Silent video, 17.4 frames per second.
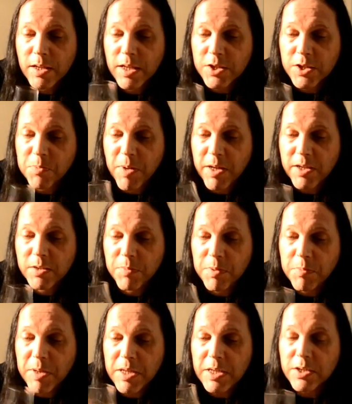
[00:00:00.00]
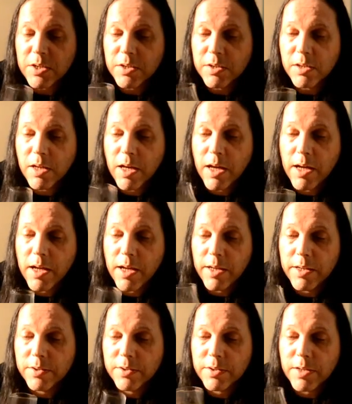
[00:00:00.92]
expect to be peated,
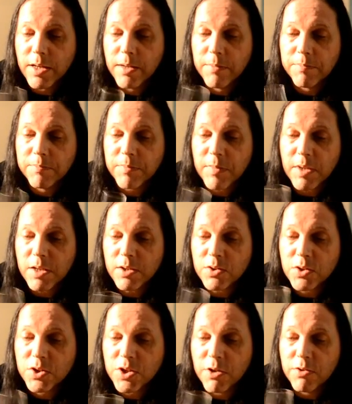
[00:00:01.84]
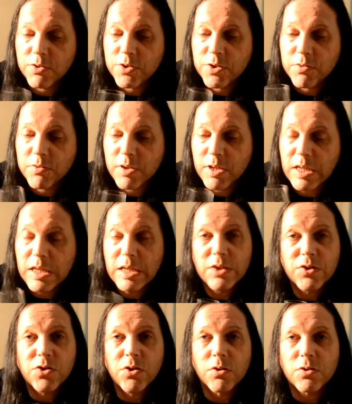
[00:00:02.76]
and it shows you that it
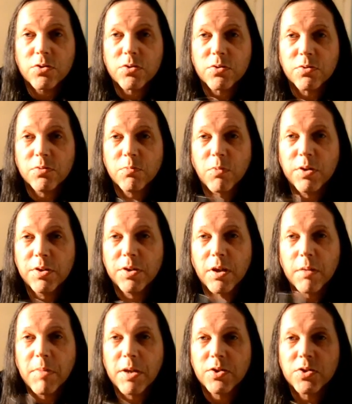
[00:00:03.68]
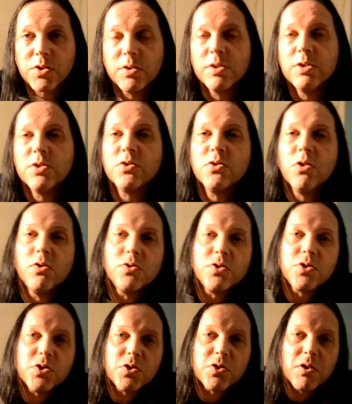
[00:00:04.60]
is not sort of one dimensional. It's not
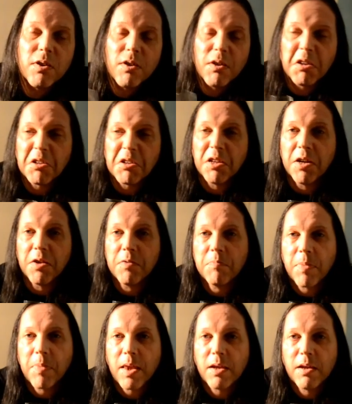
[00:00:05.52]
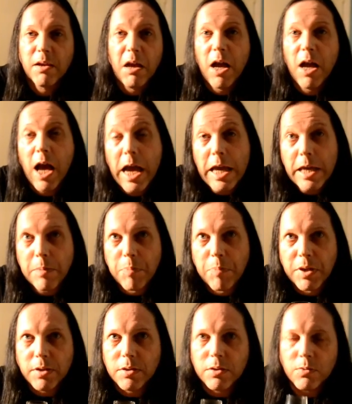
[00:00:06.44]
just a
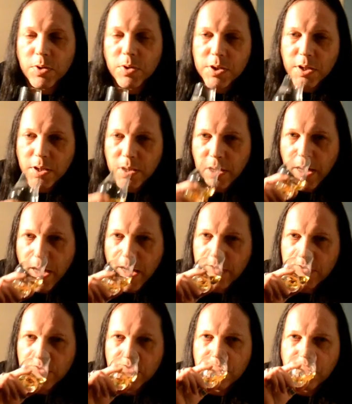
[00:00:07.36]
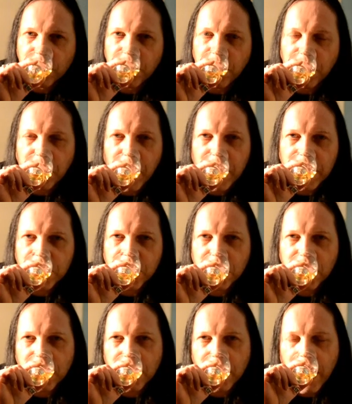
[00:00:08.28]
peated whiskey. It has some
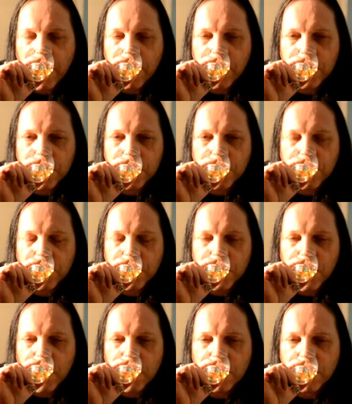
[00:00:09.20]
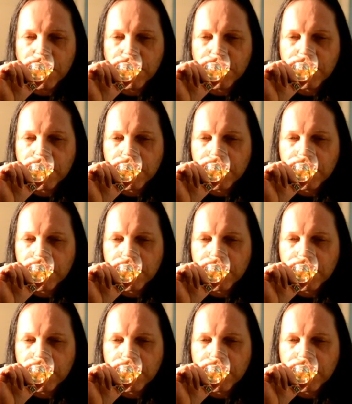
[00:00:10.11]
complexity and character of its own.